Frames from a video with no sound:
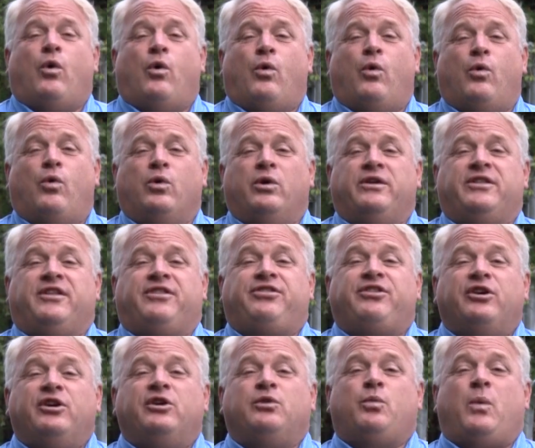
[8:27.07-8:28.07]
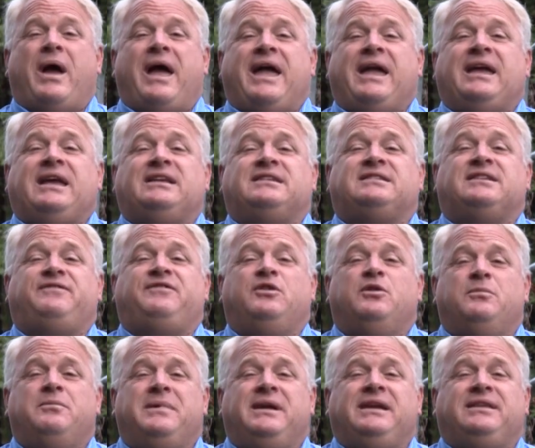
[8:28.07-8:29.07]
Or the third way is if
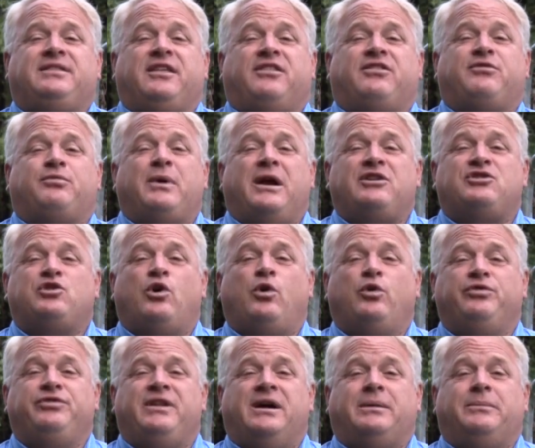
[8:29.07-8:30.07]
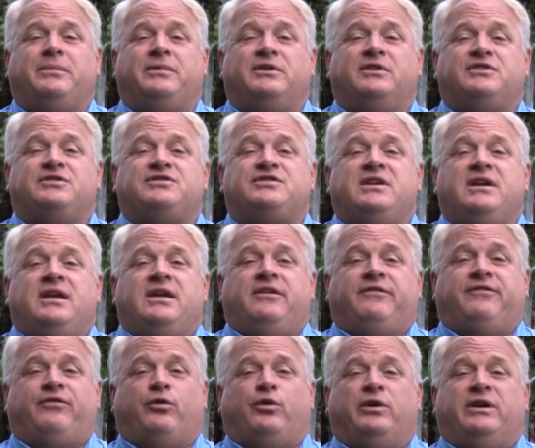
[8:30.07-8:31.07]
you meet the threshold numbers
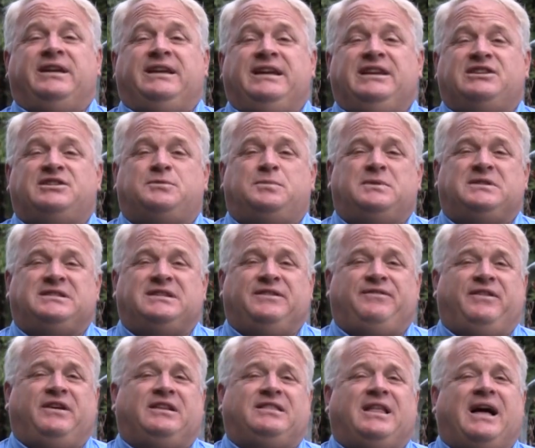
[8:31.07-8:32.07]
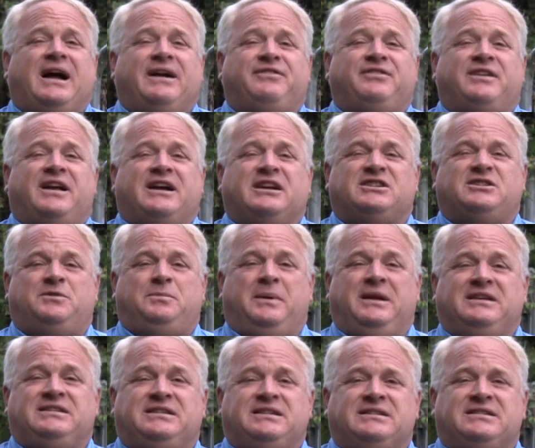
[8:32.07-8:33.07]
for each specific livestock
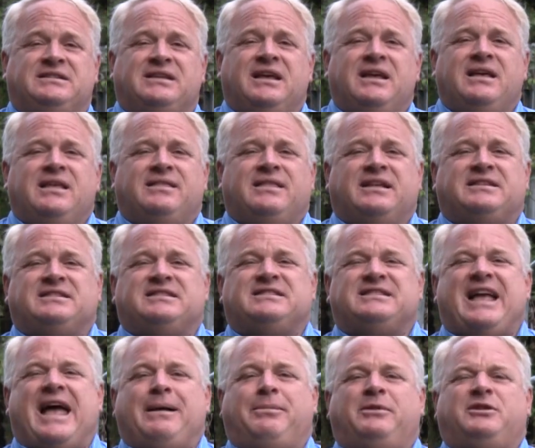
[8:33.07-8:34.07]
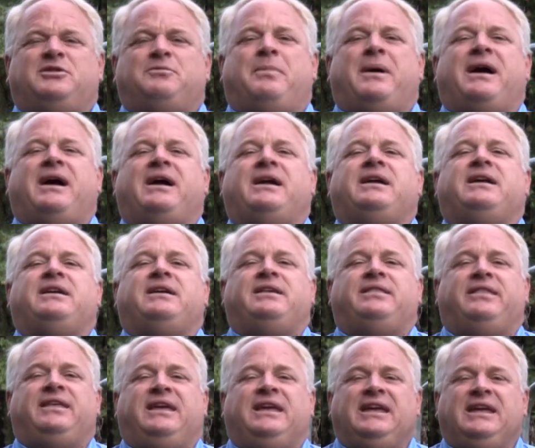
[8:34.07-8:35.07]
species that's established by
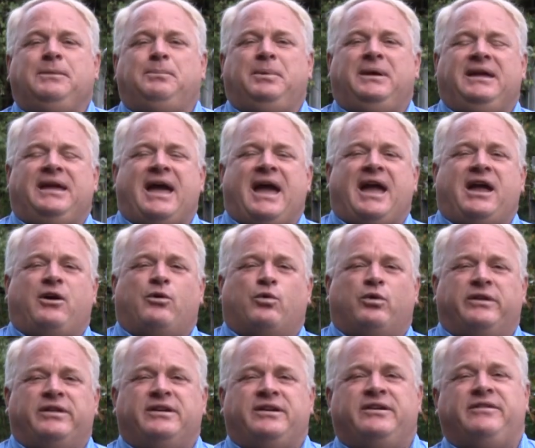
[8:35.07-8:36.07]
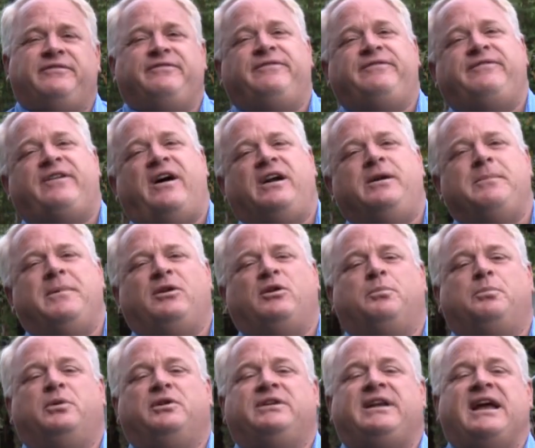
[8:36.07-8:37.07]
the EPA or the
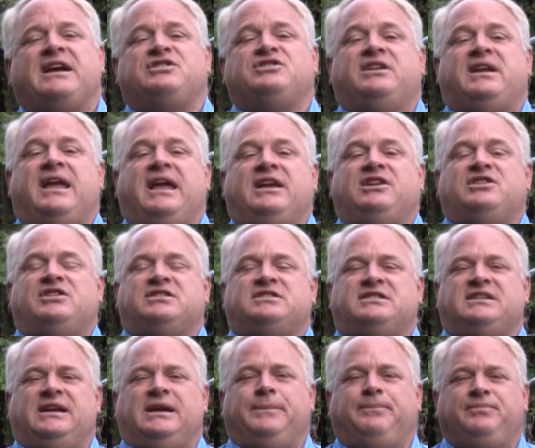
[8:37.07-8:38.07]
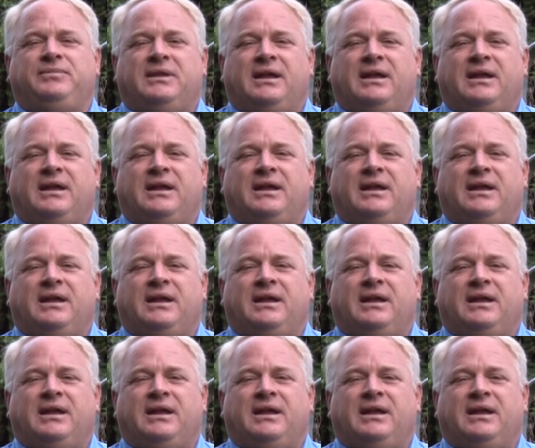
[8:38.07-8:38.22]
Environmental Protection Agency.